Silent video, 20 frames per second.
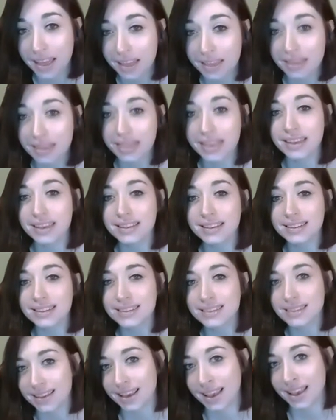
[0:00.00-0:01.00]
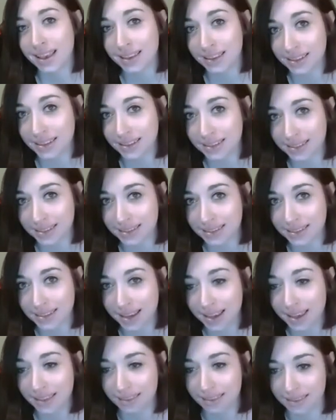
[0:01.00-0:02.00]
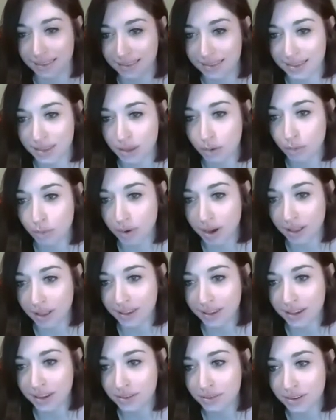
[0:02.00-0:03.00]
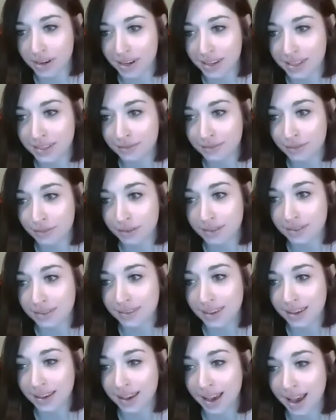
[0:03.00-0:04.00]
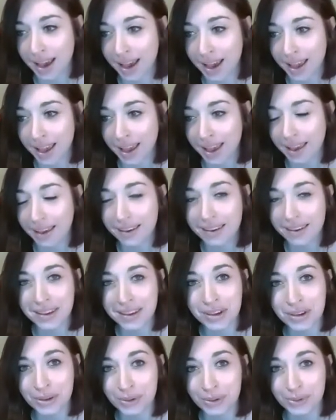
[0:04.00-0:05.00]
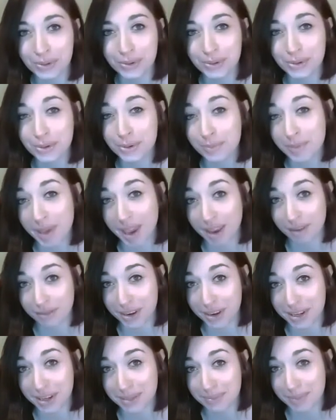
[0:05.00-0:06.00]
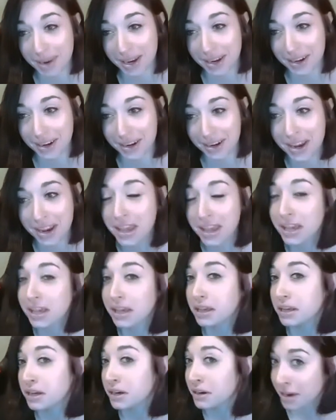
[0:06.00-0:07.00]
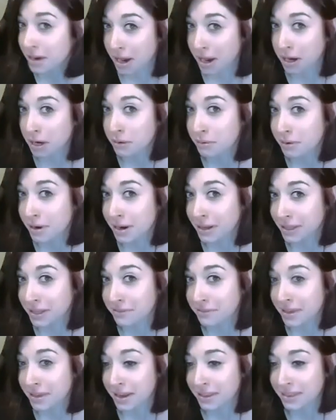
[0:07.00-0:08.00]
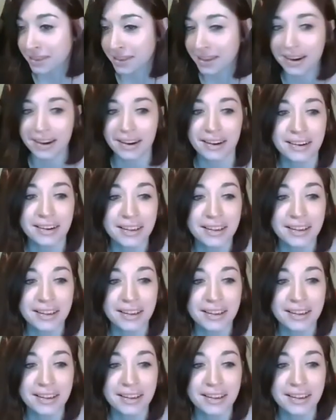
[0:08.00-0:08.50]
this is the wallet address for the guy who made Phoenix Miner. You're not going to want to leave that in there.